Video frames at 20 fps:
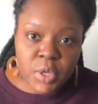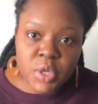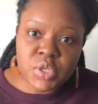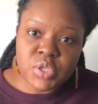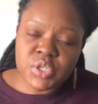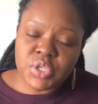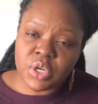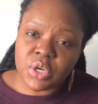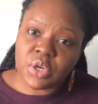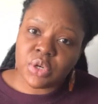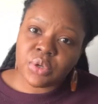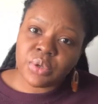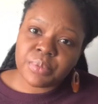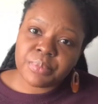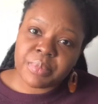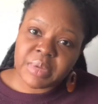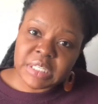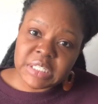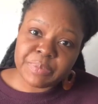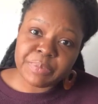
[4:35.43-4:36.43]

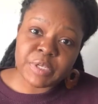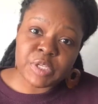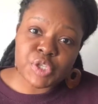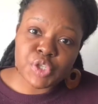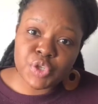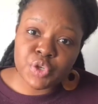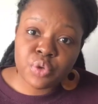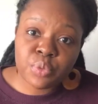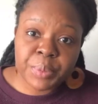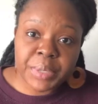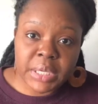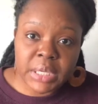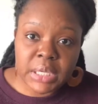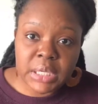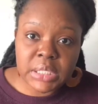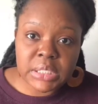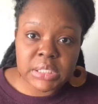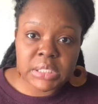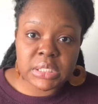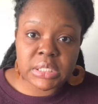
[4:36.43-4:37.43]
So it's been 2
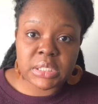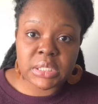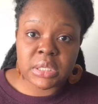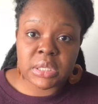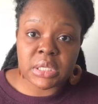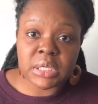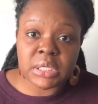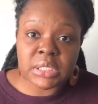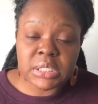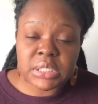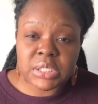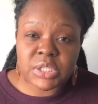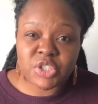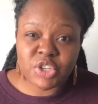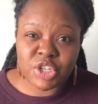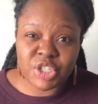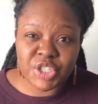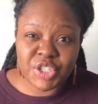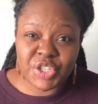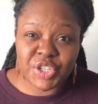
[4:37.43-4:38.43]
weeks. This
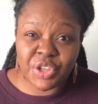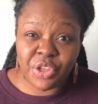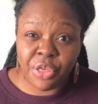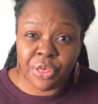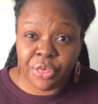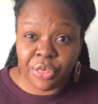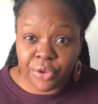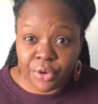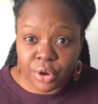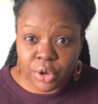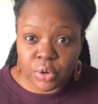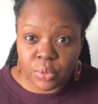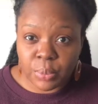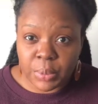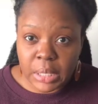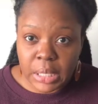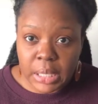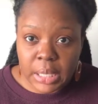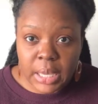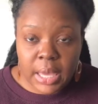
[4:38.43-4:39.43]
starts the 3rd
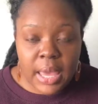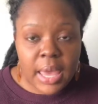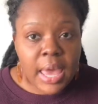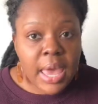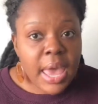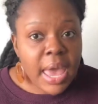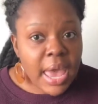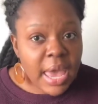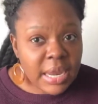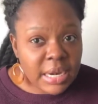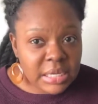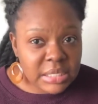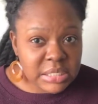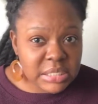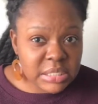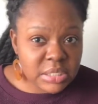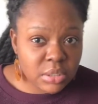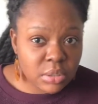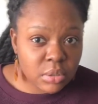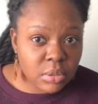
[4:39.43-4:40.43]
week and it's
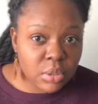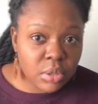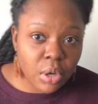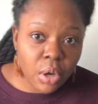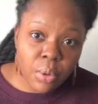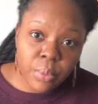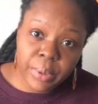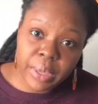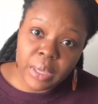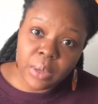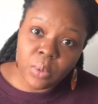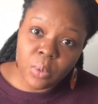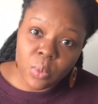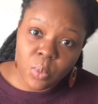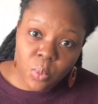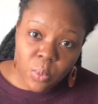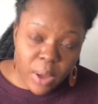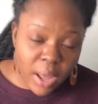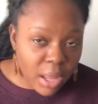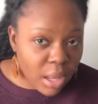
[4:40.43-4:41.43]
still
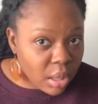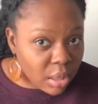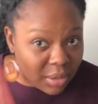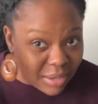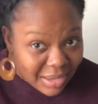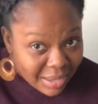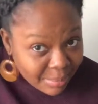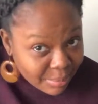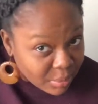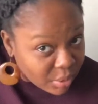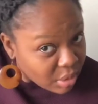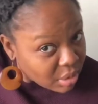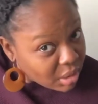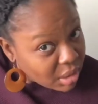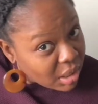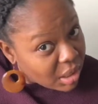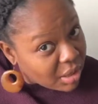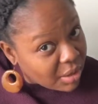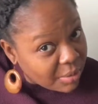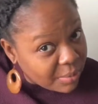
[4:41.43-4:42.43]
going well. I'm
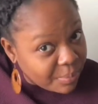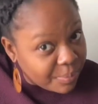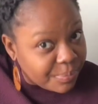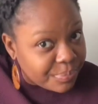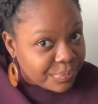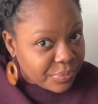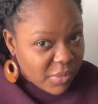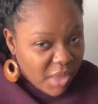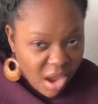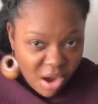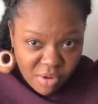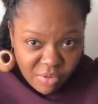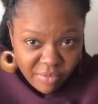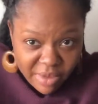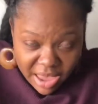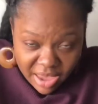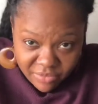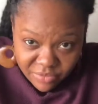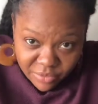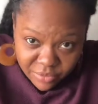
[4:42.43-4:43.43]
gonna
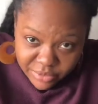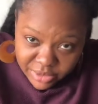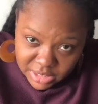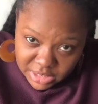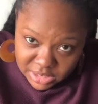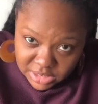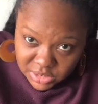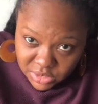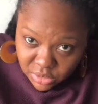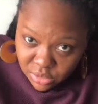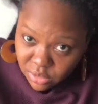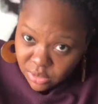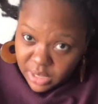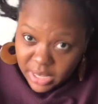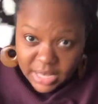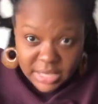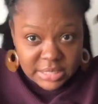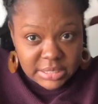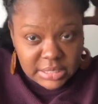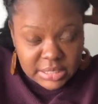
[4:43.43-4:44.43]
unravel it so you
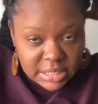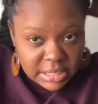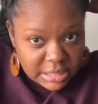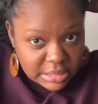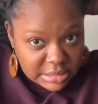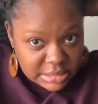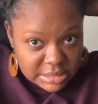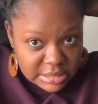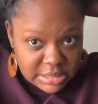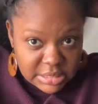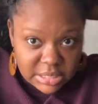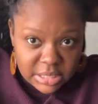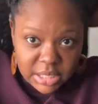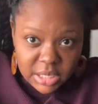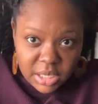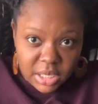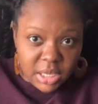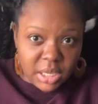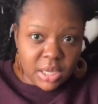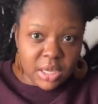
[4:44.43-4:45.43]
guys can
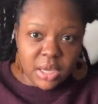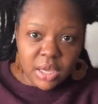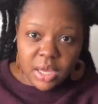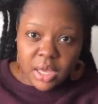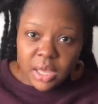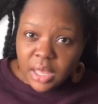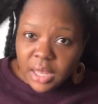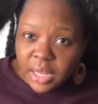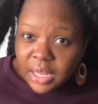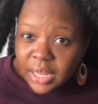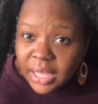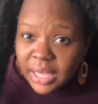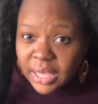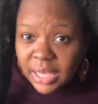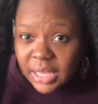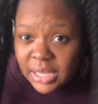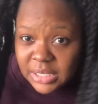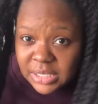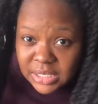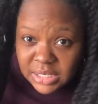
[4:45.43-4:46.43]
see.
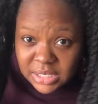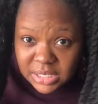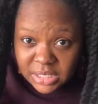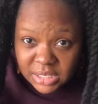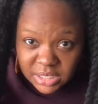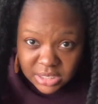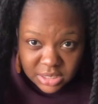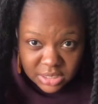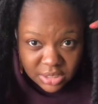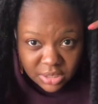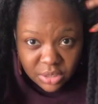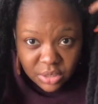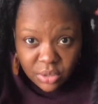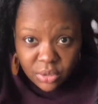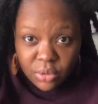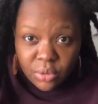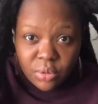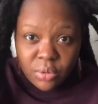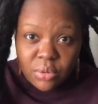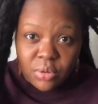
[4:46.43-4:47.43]
Like, it's
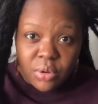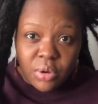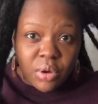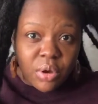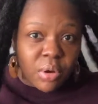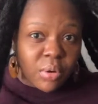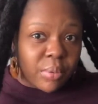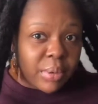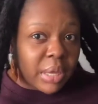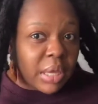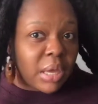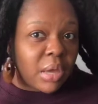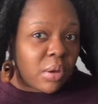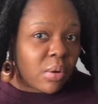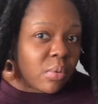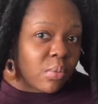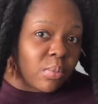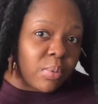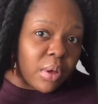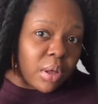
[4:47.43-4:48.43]
still going
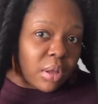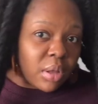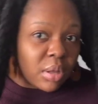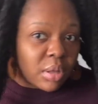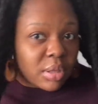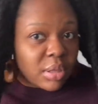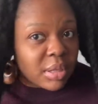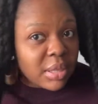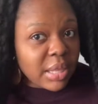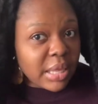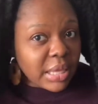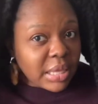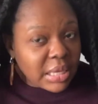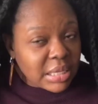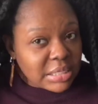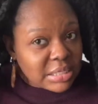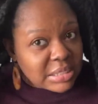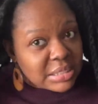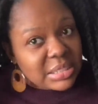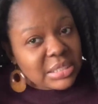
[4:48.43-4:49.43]
well. Like,
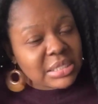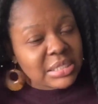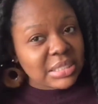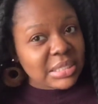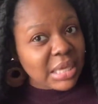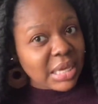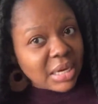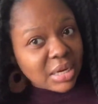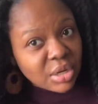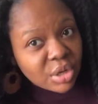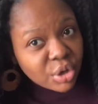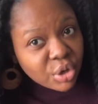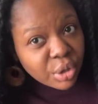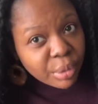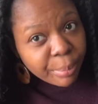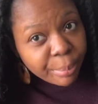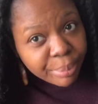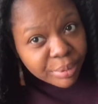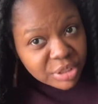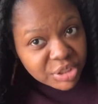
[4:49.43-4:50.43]
it does get a
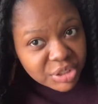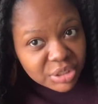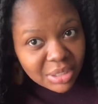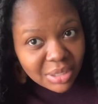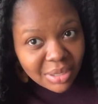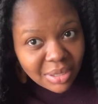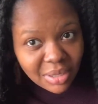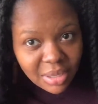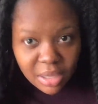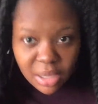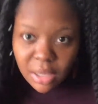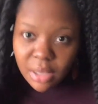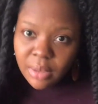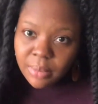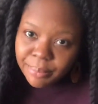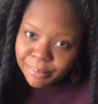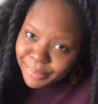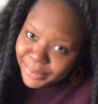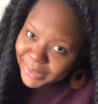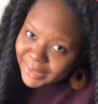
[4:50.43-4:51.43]
little bushy,
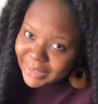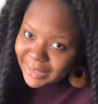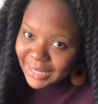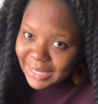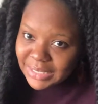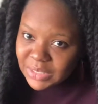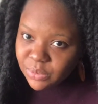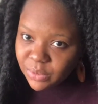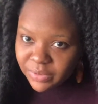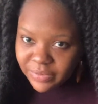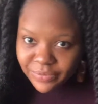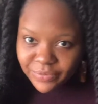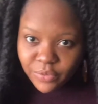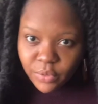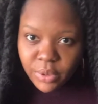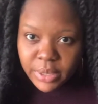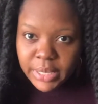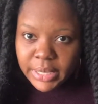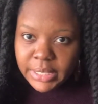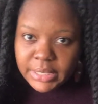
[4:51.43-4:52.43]
but that's what
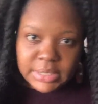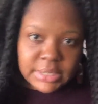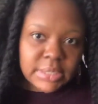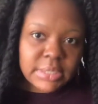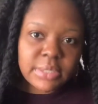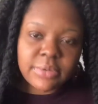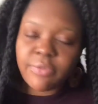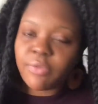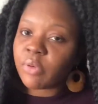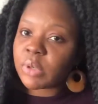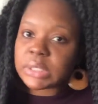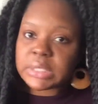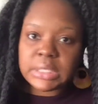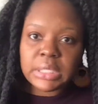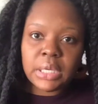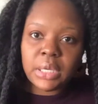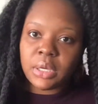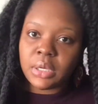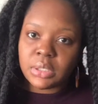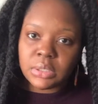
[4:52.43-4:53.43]

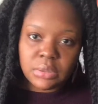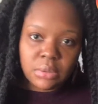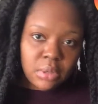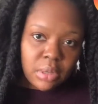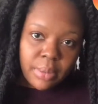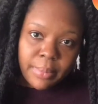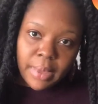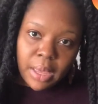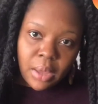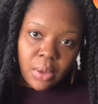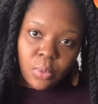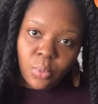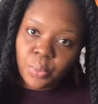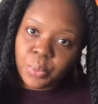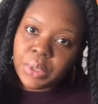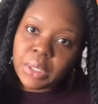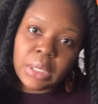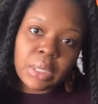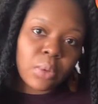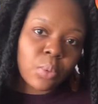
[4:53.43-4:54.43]
4C hair is all about.
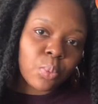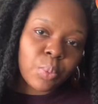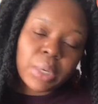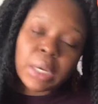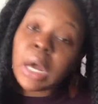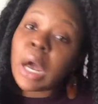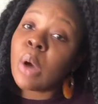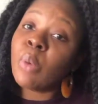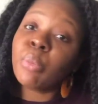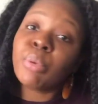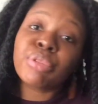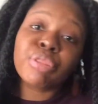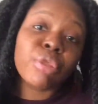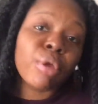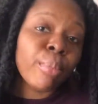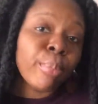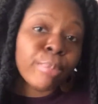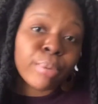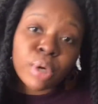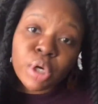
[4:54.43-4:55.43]
We come with
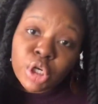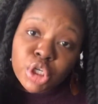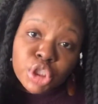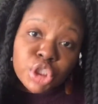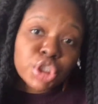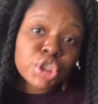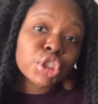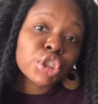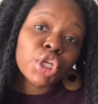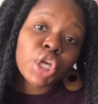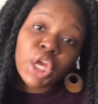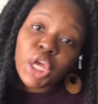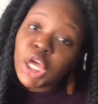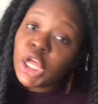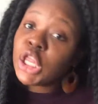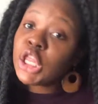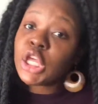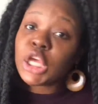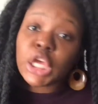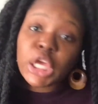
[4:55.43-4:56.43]
the bush,
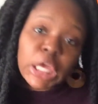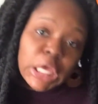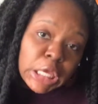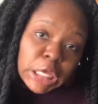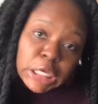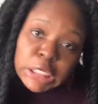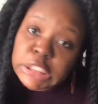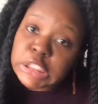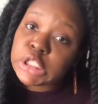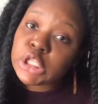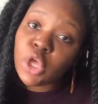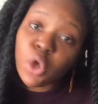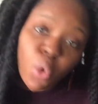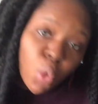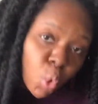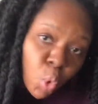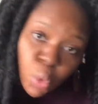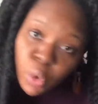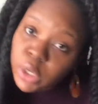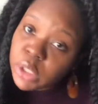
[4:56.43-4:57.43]
the kinks, the
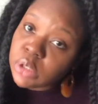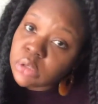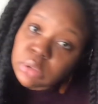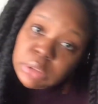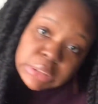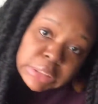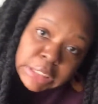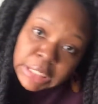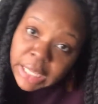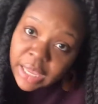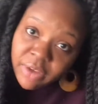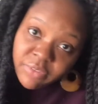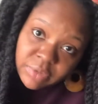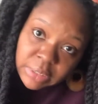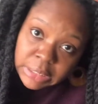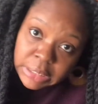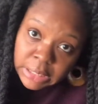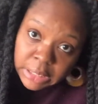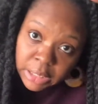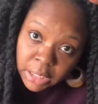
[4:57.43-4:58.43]
coils, and
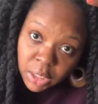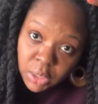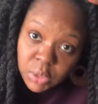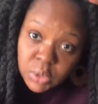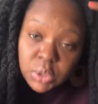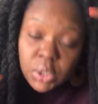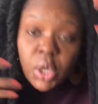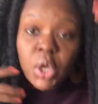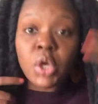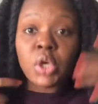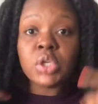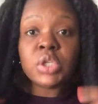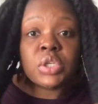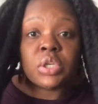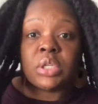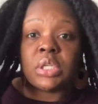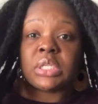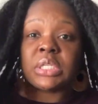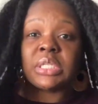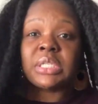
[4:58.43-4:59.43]
everything else.
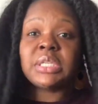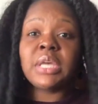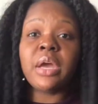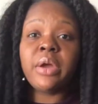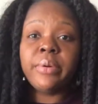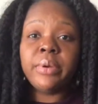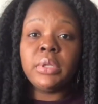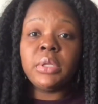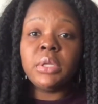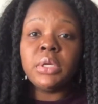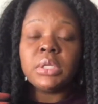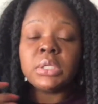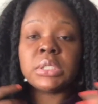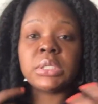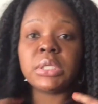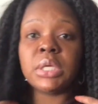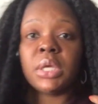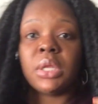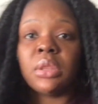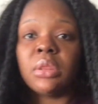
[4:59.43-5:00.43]
So this is how it
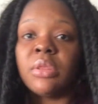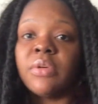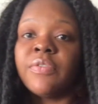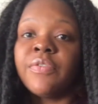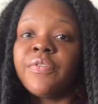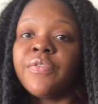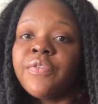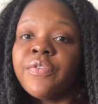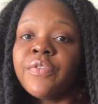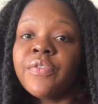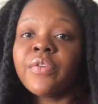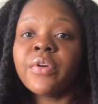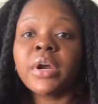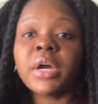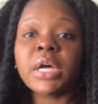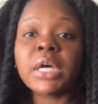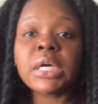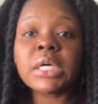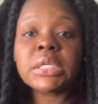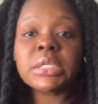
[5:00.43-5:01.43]
looks in the
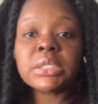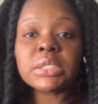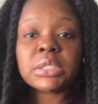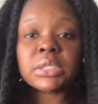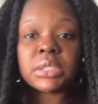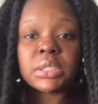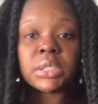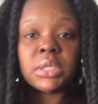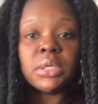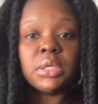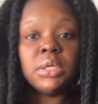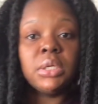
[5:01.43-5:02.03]
front.